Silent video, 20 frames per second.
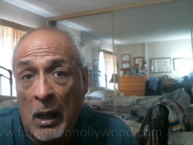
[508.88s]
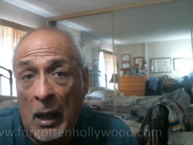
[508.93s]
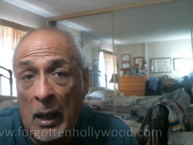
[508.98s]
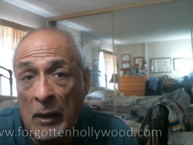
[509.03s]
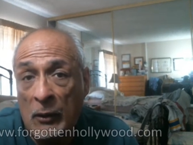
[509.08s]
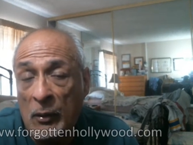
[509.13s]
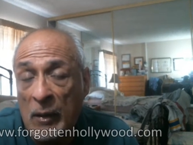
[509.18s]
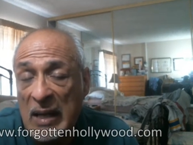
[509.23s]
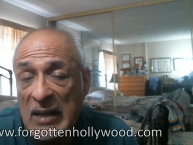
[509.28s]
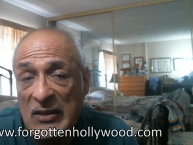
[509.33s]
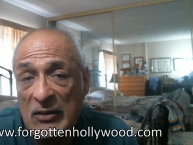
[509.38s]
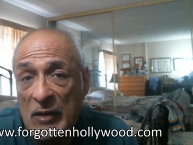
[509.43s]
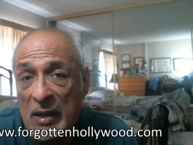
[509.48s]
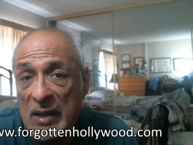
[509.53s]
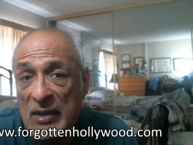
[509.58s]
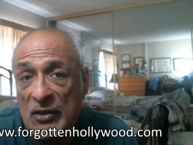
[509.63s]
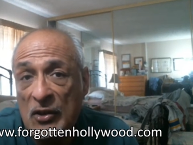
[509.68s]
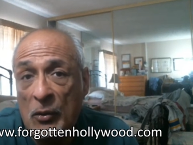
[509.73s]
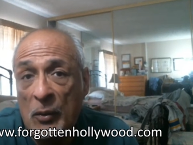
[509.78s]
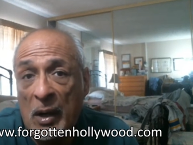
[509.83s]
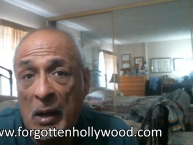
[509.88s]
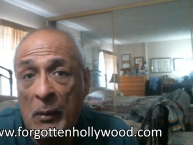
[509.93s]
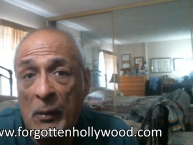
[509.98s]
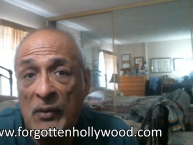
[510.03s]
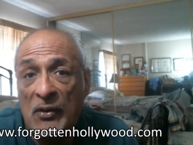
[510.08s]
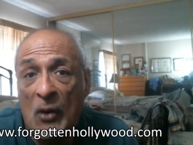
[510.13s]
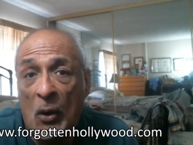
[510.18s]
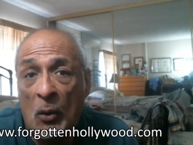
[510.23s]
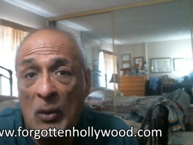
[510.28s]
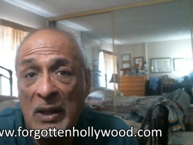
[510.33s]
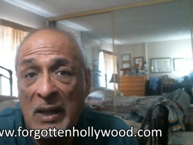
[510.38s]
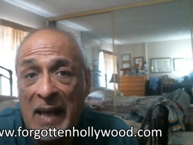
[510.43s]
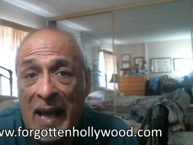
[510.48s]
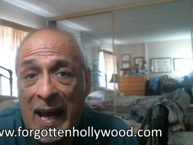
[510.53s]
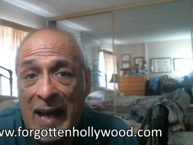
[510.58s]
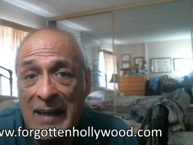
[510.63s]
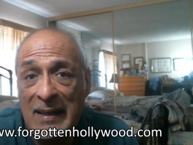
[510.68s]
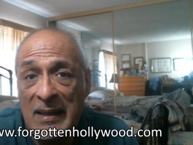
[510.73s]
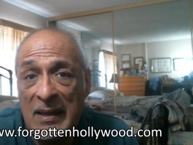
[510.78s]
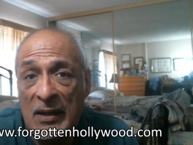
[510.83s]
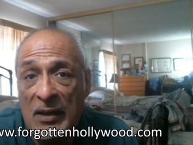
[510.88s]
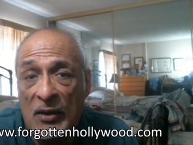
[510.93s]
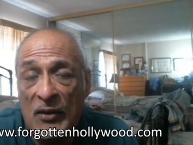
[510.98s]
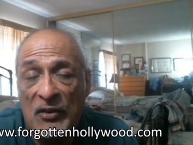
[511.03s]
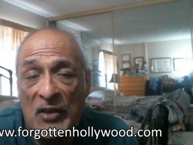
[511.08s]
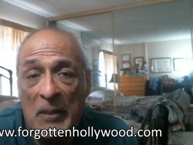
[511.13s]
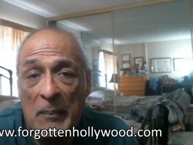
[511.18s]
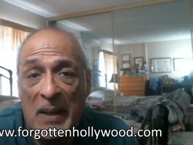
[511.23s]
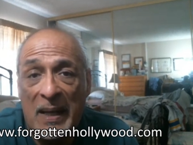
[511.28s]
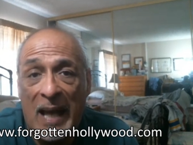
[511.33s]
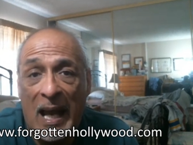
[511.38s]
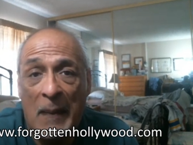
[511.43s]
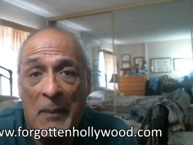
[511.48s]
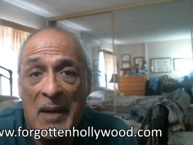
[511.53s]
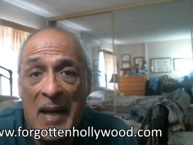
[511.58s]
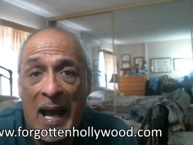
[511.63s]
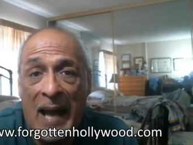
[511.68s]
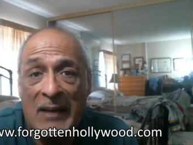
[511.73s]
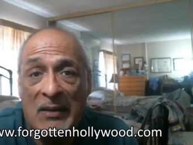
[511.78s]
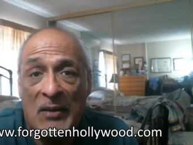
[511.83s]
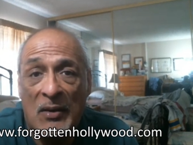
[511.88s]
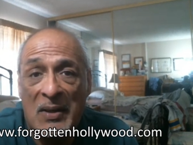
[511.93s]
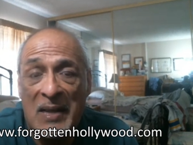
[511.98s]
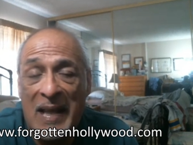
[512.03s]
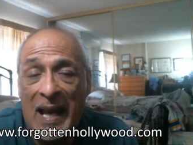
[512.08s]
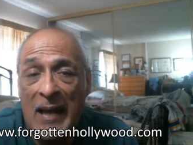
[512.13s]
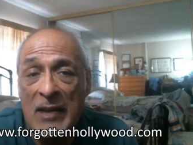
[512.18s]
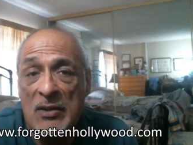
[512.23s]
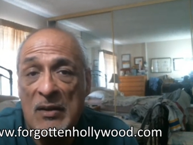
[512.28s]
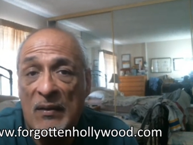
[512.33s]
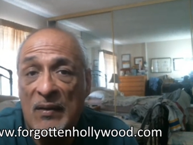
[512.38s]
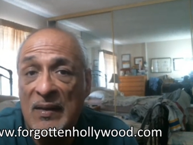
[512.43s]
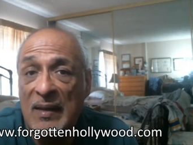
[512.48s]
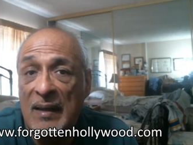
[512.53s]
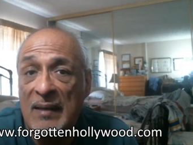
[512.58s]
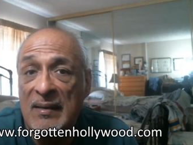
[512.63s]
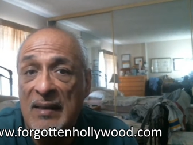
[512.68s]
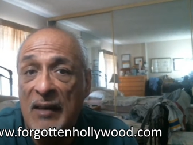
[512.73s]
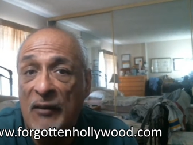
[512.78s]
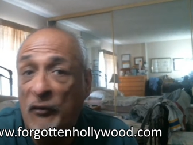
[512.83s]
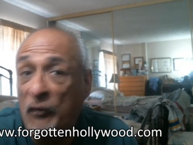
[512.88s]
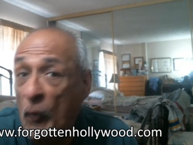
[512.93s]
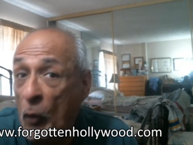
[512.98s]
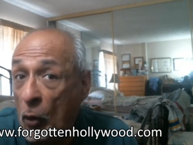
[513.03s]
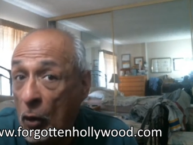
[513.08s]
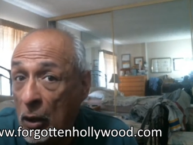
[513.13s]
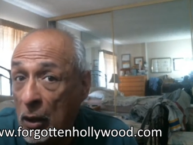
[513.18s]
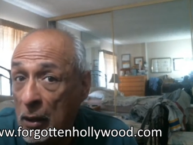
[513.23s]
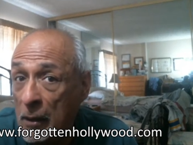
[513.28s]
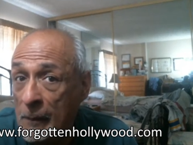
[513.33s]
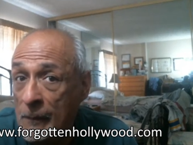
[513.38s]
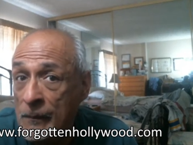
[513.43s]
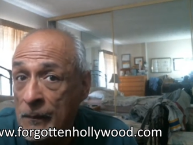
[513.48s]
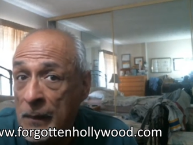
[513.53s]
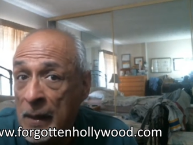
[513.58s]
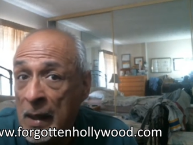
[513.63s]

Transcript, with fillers: Uh, Greenstreet's career was only eight years. He became an actor at the age of 64.